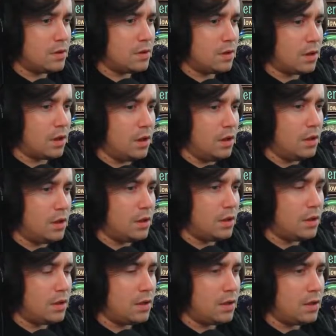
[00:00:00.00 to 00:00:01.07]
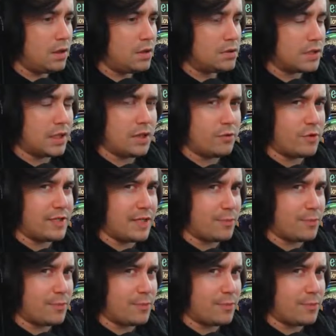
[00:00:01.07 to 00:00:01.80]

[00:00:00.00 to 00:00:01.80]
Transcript: Huh? Did I not read